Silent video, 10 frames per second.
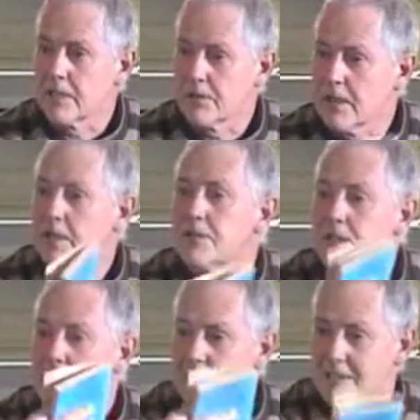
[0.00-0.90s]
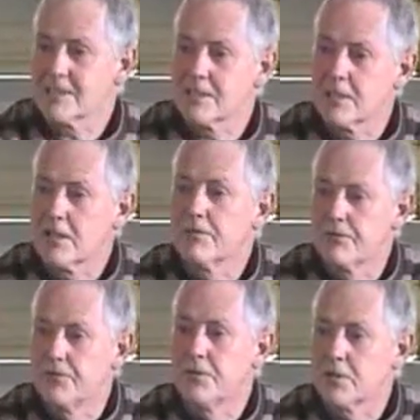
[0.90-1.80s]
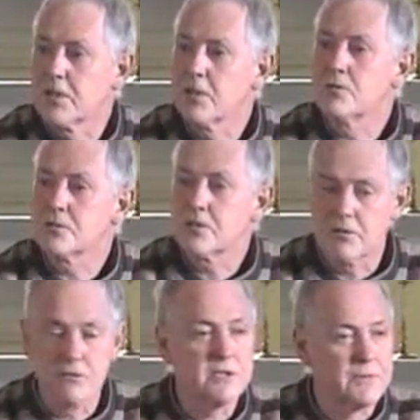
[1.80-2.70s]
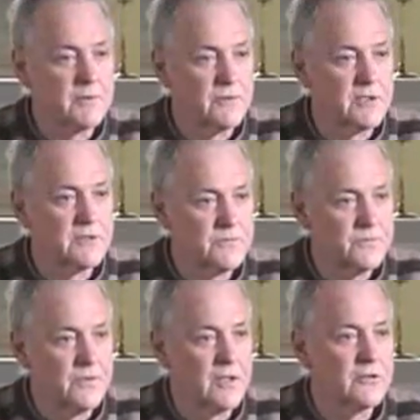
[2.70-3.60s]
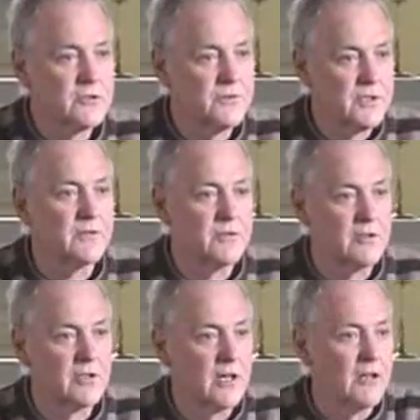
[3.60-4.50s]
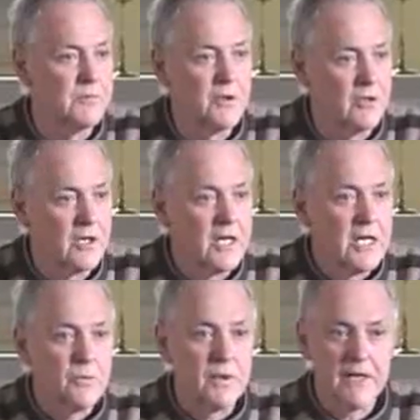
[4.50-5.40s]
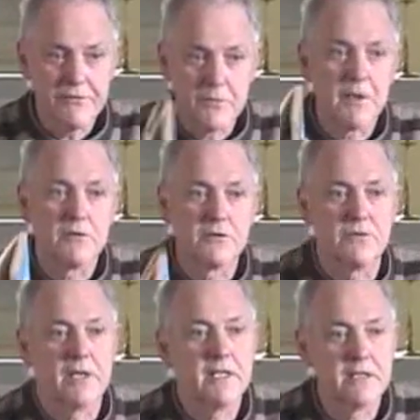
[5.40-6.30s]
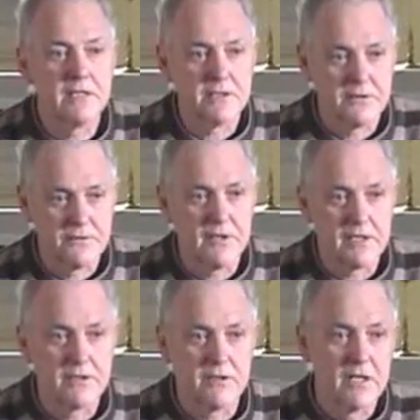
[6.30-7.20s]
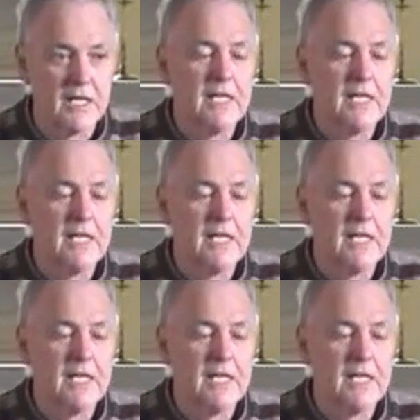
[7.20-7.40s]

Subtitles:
Now that, I think, is actually the close concept of this philosophy of the uncarved block. We have to be able to recognise the fact that